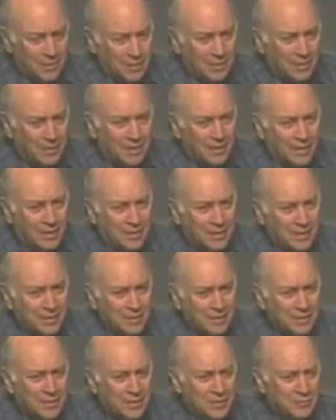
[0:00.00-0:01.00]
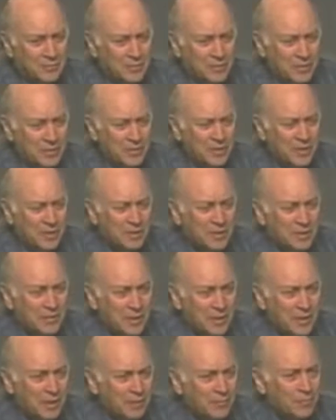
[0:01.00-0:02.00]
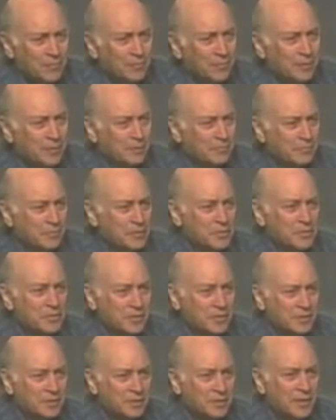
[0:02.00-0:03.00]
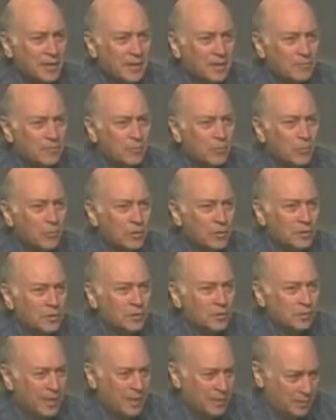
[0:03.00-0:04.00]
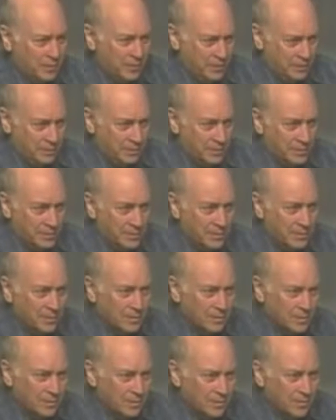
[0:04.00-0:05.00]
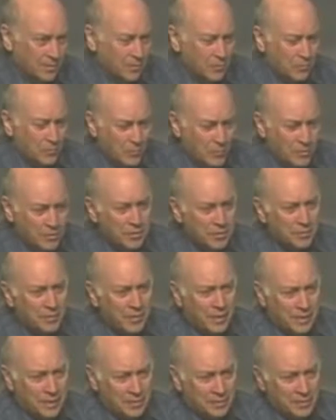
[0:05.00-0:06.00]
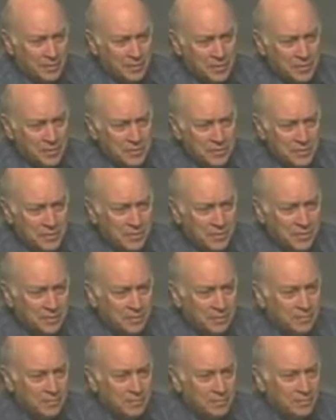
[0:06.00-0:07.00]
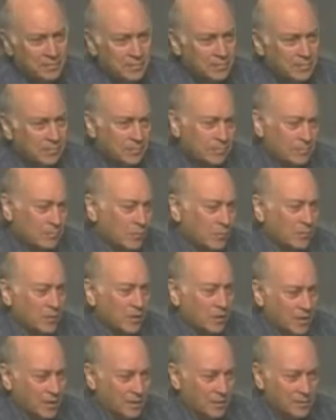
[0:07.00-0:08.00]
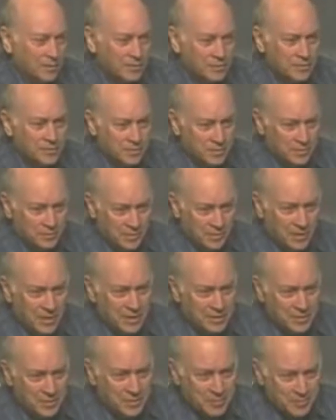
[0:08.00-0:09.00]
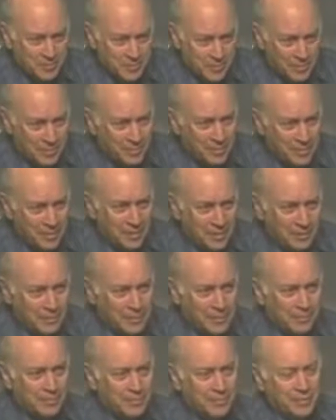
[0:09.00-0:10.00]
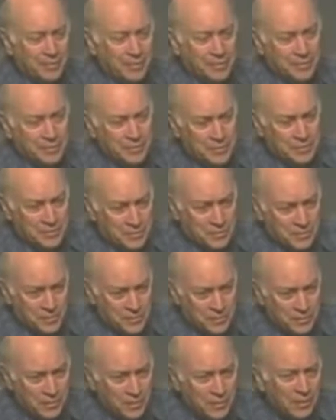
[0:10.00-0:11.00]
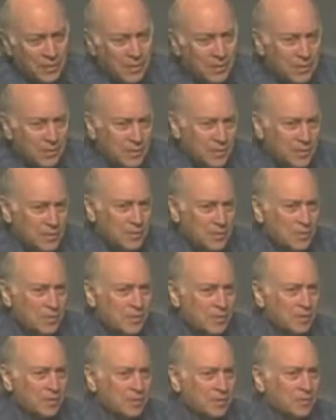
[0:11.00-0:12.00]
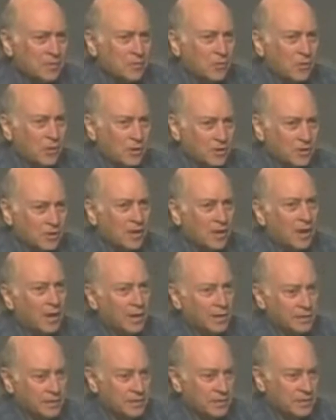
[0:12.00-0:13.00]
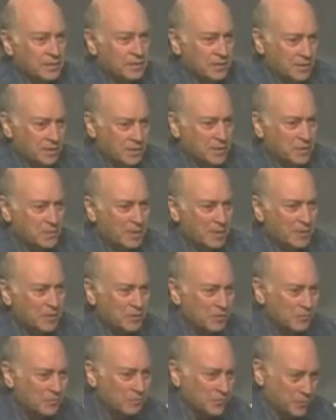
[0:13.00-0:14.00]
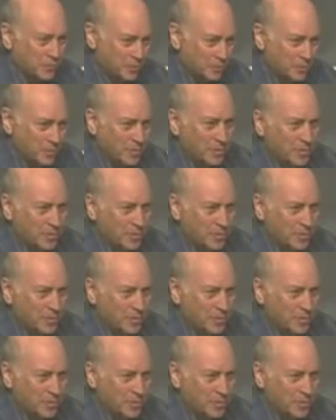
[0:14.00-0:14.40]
And as far as I know, they haven't really fixed it. They've worked around it. And the workaround is in Prolog, which is the logic programming language everybody uses. There's a thing called cut. It's another special form.